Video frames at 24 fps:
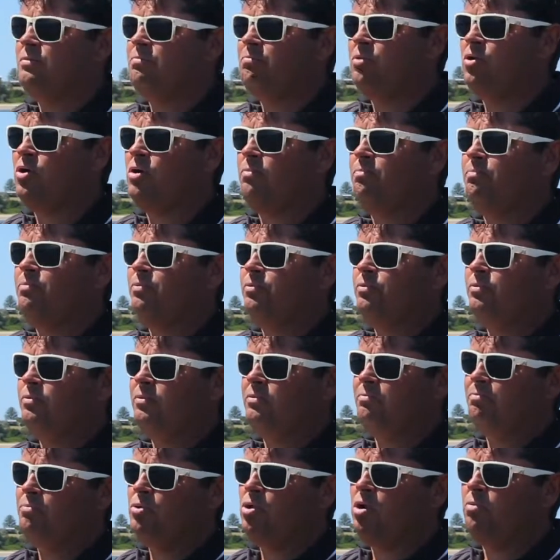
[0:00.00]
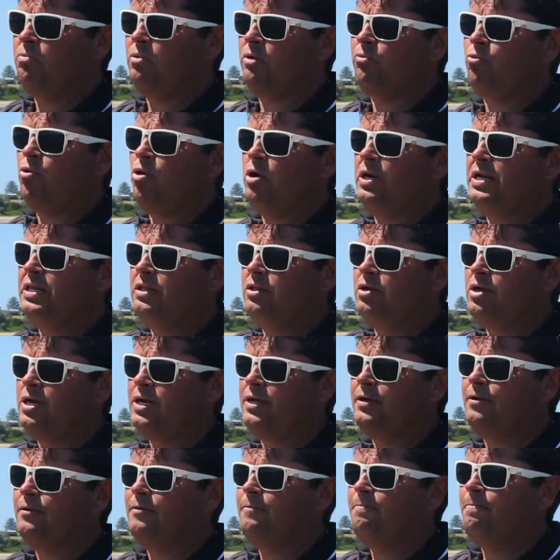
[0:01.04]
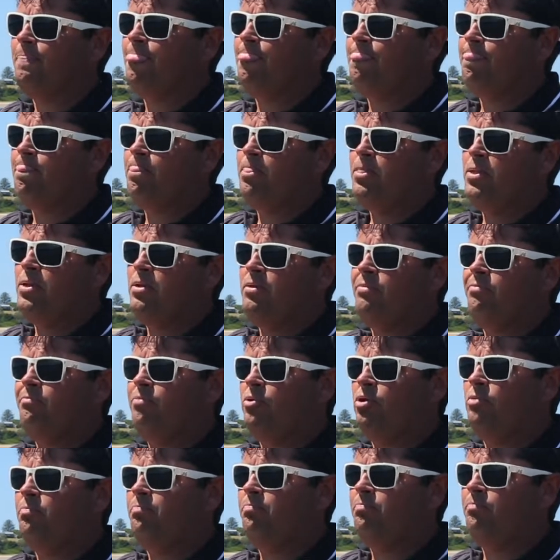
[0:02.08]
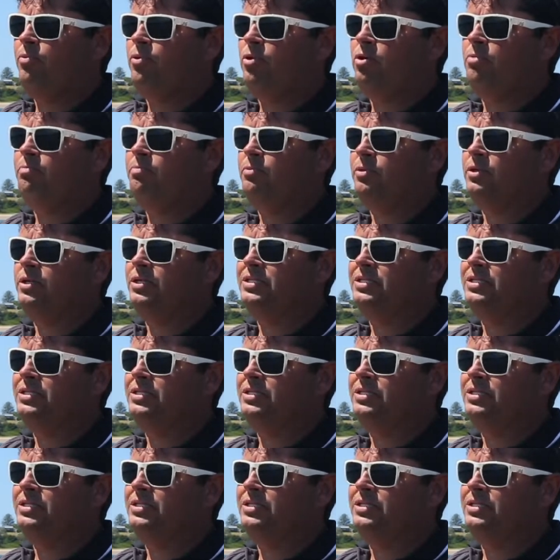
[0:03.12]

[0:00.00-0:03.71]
pop, pop, like whiting like, pop, pop, and you